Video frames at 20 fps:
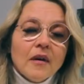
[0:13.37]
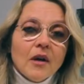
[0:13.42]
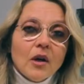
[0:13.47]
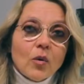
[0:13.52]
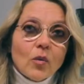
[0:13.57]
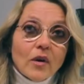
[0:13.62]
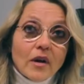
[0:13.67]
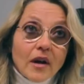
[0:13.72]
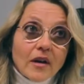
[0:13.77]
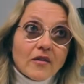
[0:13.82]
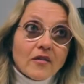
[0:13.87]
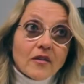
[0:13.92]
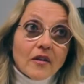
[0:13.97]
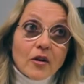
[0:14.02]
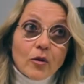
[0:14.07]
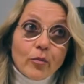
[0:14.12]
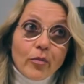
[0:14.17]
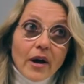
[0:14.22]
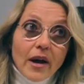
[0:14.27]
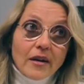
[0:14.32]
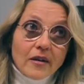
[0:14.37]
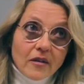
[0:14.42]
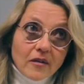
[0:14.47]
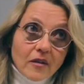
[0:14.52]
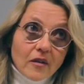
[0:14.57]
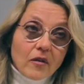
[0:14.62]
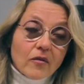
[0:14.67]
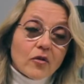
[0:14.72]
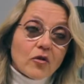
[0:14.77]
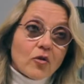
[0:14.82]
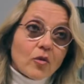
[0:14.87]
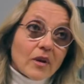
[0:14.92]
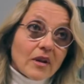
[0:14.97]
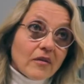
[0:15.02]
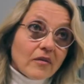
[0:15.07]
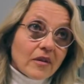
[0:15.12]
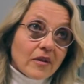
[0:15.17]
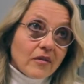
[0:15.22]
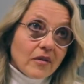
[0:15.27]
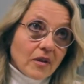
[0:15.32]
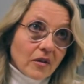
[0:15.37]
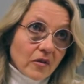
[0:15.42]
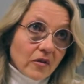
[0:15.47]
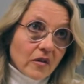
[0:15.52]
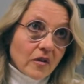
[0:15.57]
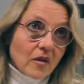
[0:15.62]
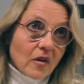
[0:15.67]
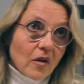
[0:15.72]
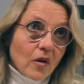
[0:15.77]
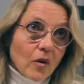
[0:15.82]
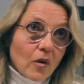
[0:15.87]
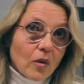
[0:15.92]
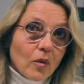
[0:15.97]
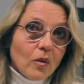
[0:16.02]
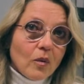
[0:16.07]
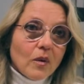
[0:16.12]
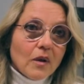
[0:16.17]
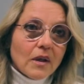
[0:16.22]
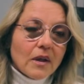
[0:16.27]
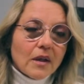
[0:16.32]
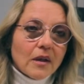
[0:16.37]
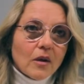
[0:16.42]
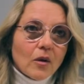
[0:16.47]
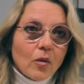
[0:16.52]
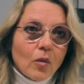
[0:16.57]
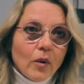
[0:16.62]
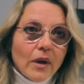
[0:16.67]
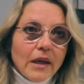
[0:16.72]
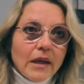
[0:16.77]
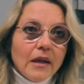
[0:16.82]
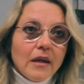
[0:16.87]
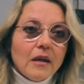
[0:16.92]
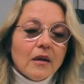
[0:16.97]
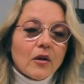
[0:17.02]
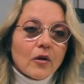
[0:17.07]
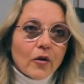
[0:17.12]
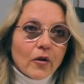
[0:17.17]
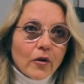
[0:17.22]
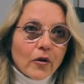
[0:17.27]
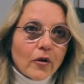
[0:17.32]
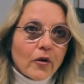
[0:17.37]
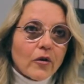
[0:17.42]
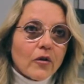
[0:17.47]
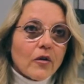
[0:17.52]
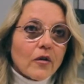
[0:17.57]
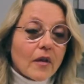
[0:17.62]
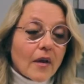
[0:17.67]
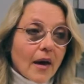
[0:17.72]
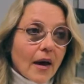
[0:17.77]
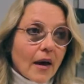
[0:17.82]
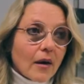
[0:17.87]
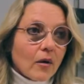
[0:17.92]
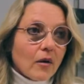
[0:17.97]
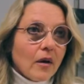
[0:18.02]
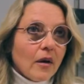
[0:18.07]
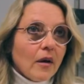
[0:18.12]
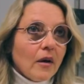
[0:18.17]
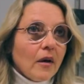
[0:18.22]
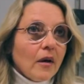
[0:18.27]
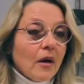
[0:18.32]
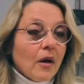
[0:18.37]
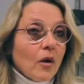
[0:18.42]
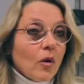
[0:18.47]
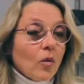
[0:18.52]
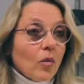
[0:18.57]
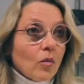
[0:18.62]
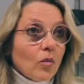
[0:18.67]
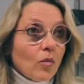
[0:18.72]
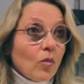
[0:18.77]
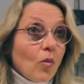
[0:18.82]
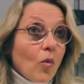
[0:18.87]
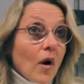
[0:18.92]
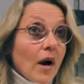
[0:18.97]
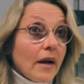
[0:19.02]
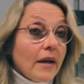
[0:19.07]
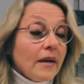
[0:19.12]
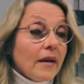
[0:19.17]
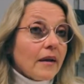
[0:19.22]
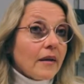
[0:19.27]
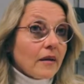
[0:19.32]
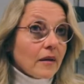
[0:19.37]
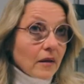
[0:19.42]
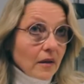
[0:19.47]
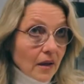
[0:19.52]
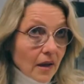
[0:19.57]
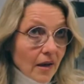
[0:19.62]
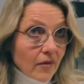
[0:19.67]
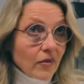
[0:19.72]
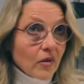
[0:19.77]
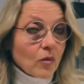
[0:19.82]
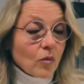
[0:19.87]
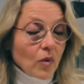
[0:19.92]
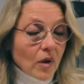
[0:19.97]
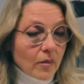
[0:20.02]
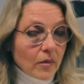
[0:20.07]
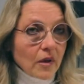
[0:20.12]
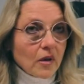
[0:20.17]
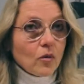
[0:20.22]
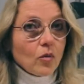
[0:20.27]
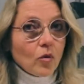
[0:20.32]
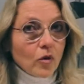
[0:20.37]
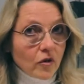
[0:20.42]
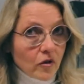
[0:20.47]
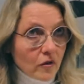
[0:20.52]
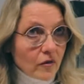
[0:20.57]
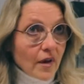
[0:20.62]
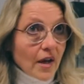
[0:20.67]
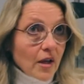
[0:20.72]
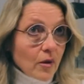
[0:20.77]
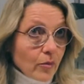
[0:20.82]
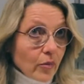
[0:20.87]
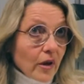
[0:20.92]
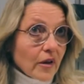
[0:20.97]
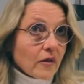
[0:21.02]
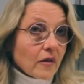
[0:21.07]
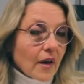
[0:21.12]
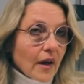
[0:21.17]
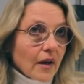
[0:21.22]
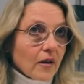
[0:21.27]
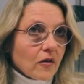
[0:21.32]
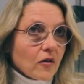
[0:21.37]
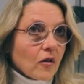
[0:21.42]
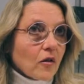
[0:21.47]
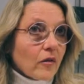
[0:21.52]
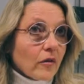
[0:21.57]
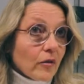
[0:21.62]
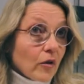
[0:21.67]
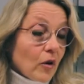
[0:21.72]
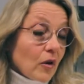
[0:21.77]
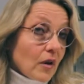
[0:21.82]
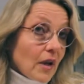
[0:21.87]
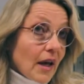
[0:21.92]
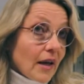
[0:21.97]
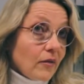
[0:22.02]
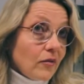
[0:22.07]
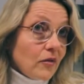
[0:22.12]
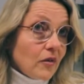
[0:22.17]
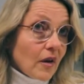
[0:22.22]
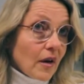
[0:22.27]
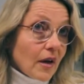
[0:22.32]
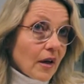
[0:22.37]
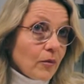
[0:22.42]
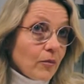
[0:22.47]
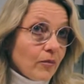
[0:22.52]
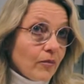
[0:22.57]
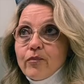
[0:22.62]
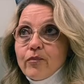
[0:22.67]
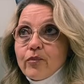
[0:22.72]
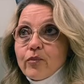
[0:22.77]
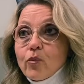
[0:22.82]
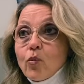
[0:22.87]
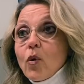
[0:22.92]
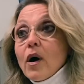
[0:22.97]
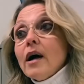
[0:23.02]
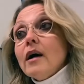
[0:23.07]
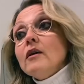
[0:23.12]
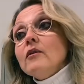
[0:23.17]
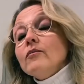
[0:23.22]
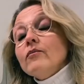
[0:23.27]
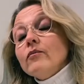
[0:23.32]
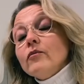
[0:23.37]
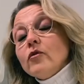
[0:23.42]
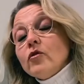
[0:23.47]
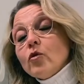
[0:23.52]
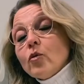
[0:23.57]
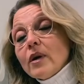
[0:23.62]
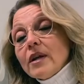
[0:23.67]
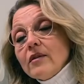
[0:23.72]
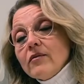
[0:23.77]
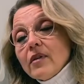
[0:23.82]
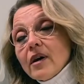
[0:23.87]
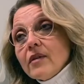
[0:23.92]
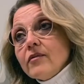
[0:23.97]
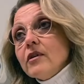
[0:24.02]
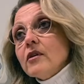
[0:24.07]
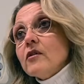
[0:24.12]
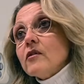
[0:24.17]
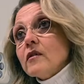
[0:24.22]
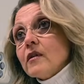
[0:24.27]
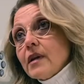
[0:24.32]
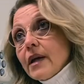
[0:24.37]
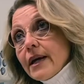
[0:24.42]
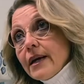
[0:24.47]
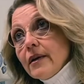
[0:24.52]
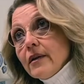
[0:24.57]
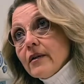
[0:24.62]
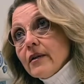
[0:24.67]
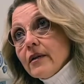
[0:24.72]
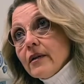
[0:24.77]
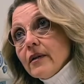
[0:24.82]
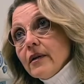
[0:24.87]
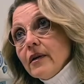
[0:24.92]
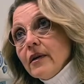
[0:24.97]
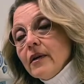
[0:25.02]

When I started practicing over 25 years ago, we learned that 1 in 11 women would develop breast cancer over her lifetime. Well, 25 years later,